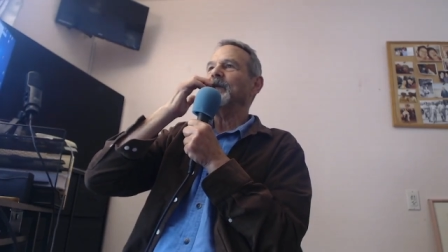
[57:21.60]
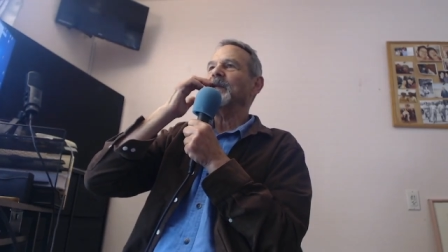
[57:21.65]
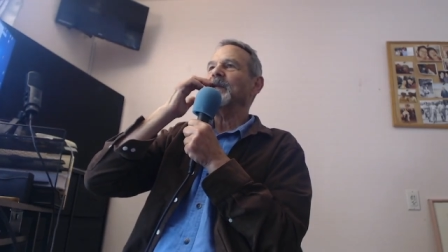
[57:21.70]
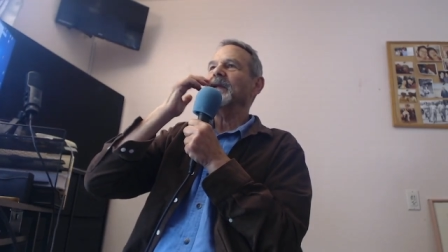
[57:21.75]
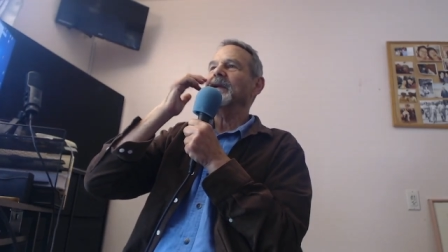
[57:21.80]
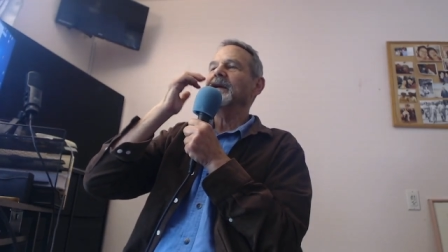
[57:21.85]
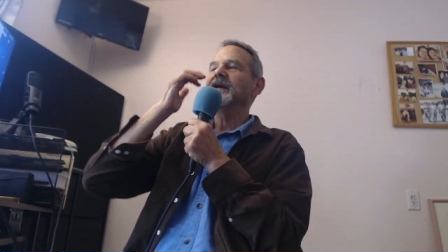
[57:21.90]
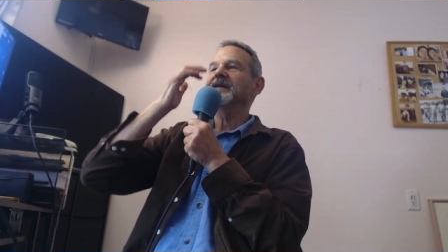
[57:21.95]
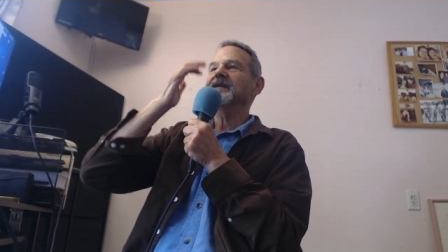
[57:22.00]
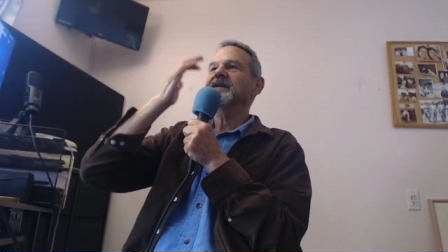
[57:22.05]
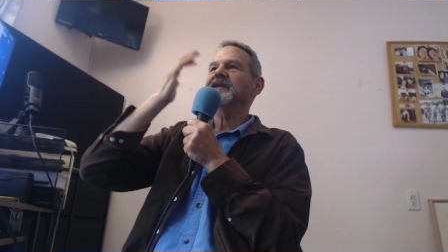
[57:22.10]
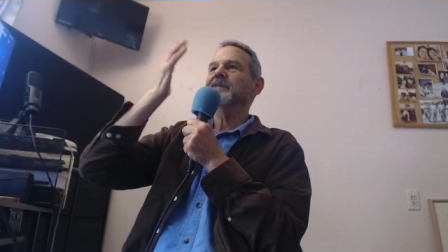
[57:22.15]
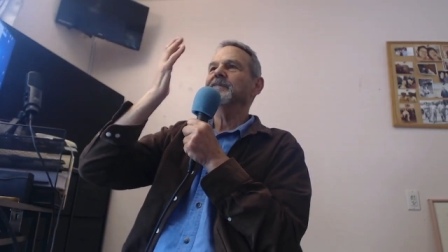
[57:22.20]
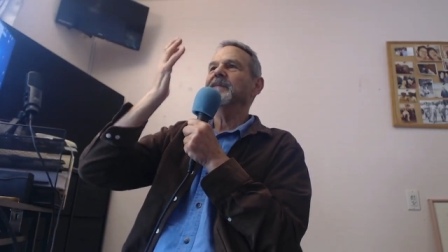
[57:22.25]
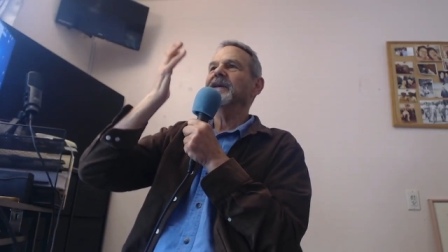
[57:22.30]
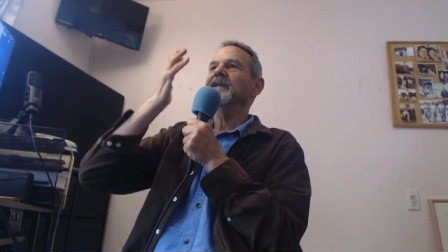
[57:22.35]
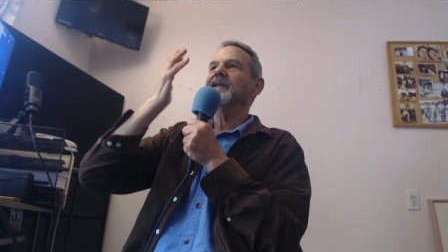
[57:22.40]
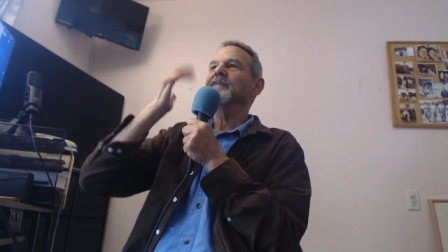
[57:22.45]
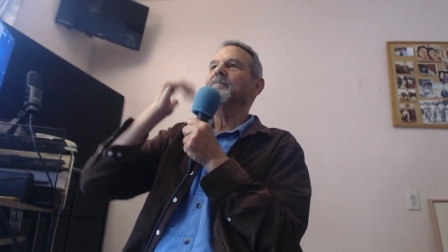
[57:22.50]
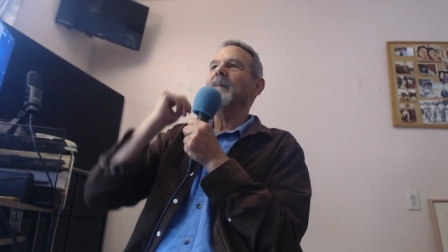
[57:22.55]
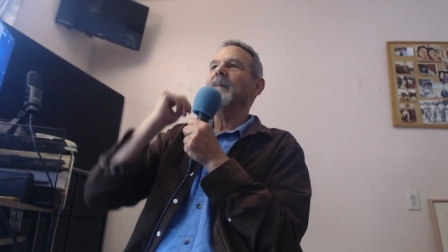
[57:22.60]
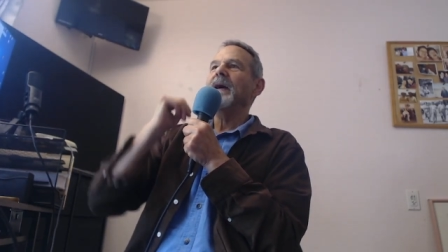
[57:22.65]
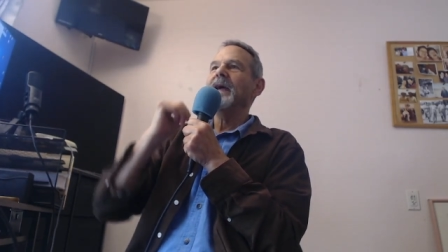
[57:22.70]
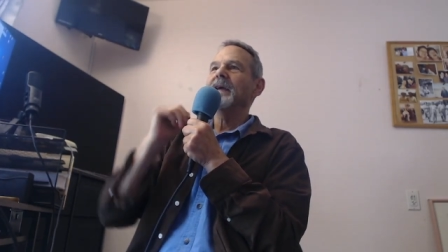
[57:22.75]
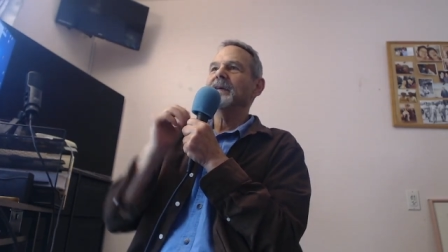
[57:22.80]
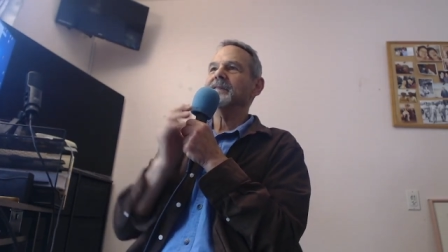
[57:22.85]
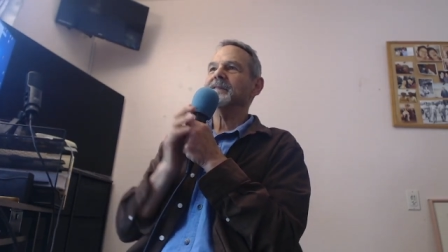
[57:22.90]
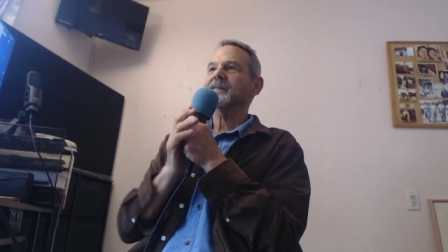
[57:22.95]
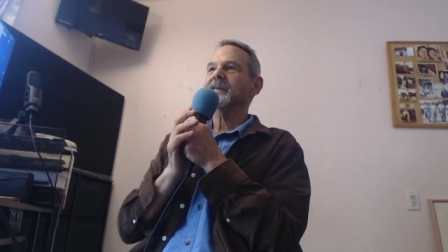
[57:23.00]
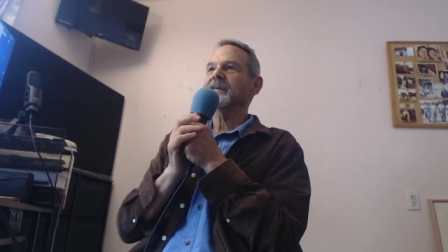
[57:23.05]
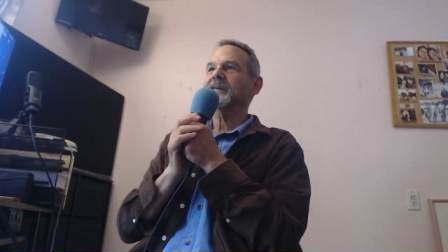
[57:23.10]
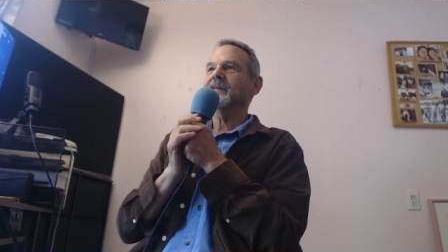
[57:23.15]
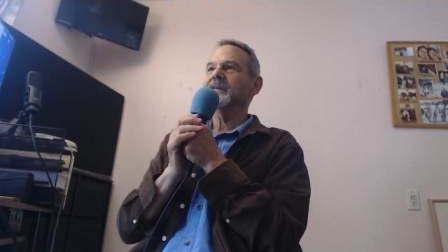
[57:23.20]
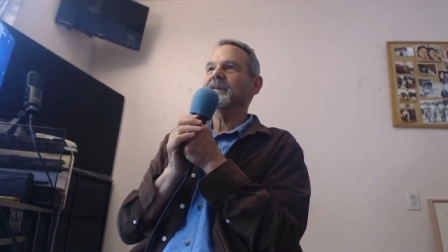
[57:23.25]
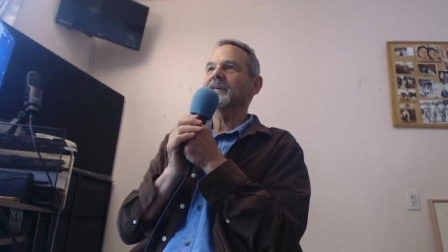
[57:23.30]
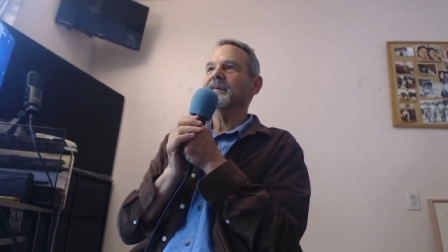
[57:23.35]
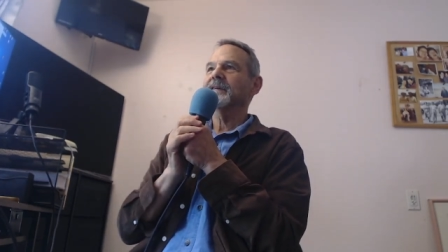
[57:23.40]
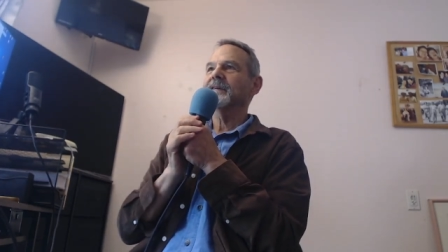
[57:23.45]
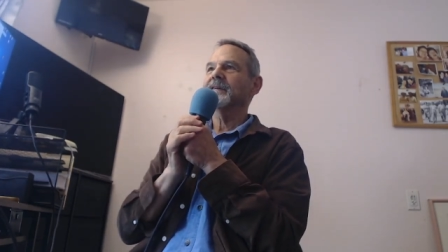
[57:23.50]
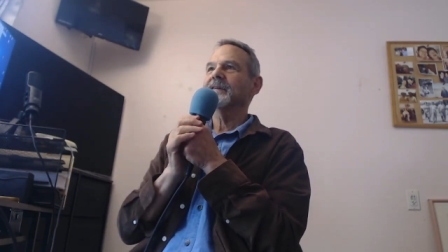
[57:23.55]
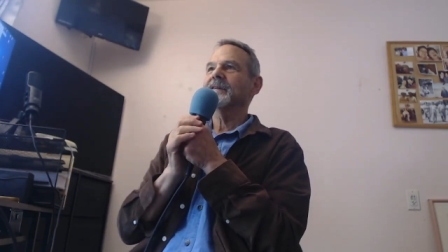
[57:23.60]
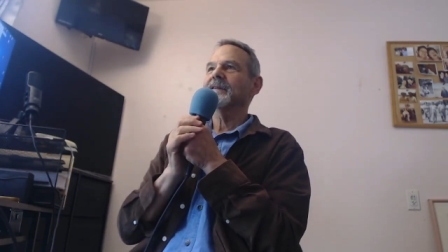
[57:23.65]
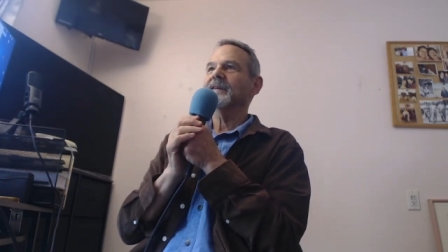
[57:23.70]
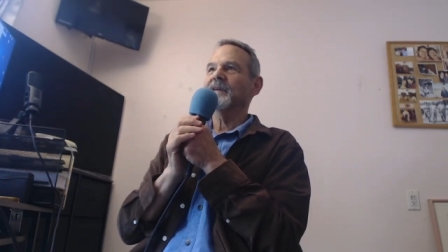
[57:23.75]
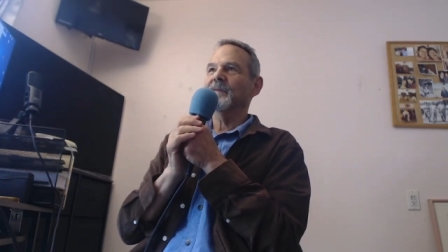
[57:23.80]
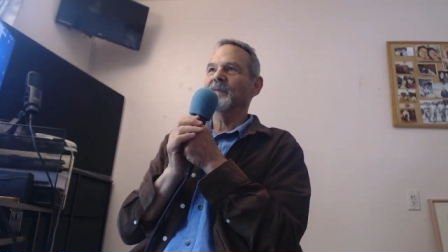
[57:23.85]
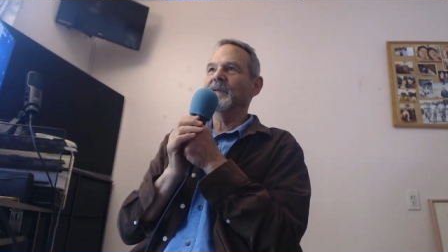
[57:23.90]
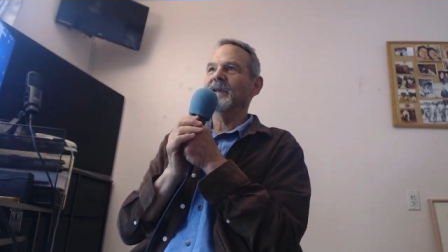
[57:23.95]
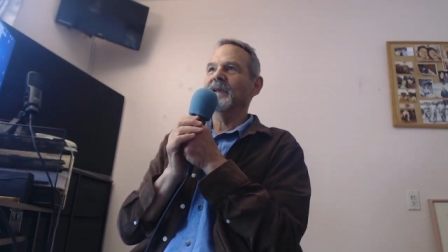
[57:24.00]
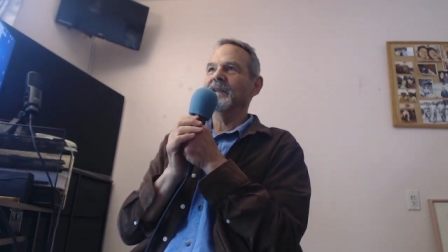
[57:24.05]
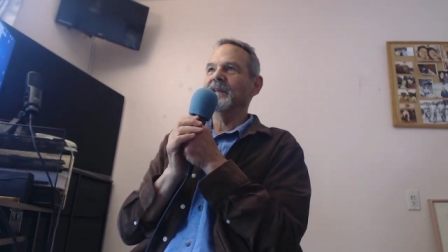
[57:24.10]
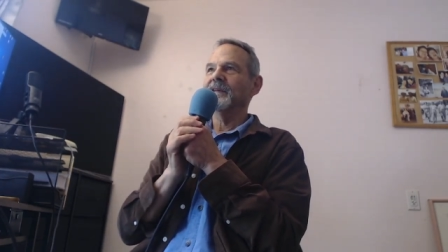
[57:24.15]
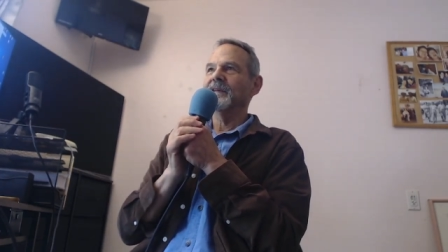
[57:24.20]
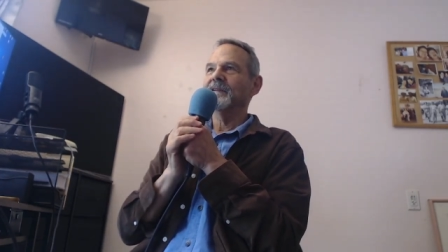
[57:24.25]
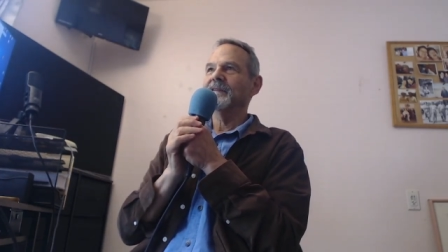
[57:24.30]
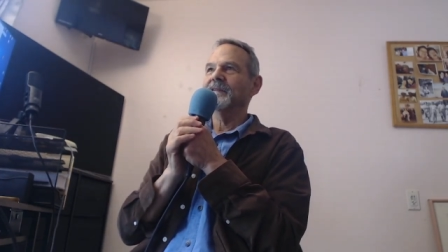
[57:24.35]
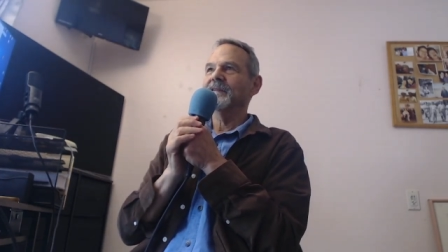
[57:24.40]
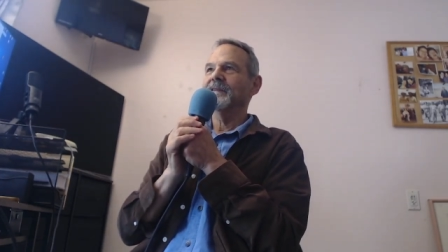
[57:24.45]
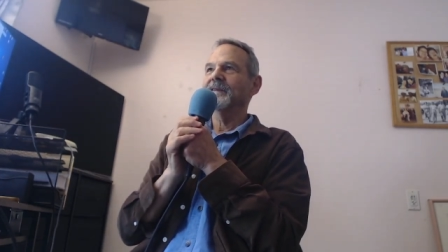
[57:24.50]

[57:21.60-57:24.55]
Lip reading: is to be the masked comedian,